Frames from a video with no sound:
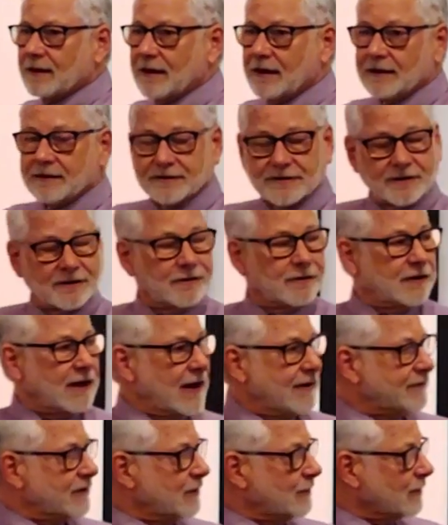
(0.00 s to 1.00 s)
And so,
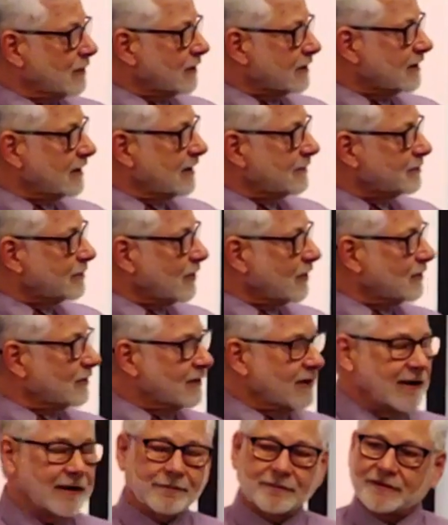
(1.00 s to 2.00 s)
having worked on
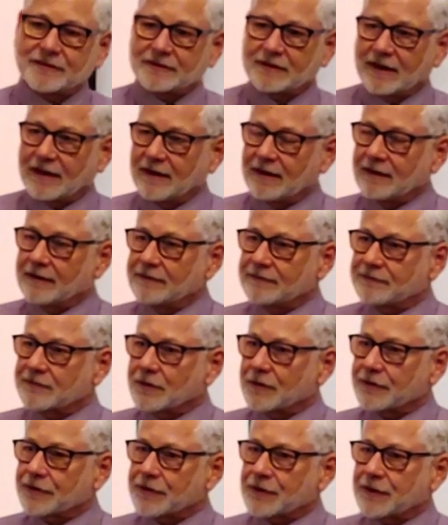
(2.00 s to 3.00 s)
programs uh,
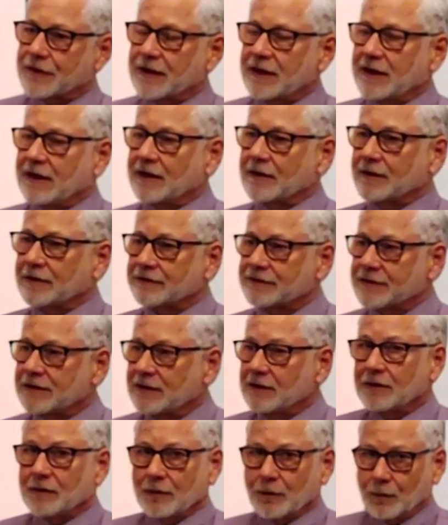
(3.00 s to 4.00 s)
for 30 years
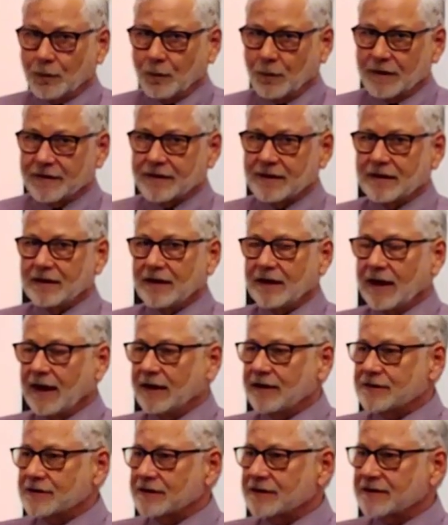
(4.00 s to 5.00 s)
within the
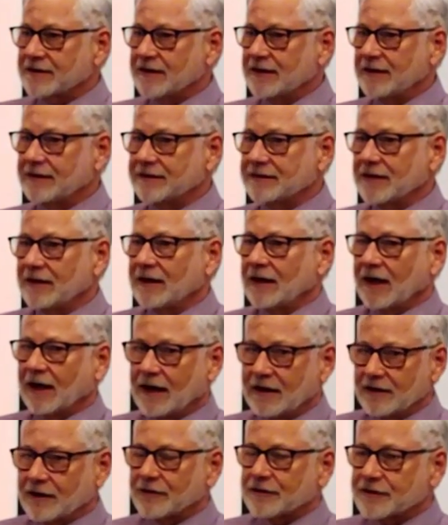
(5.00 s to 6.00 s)
agencies,
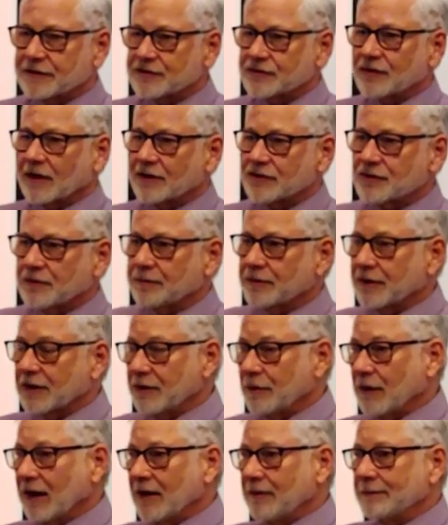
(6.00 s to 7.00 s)
I know the structure pretty
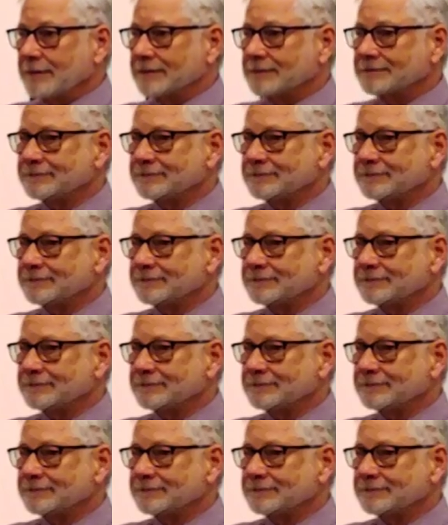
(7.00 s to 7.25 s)
well.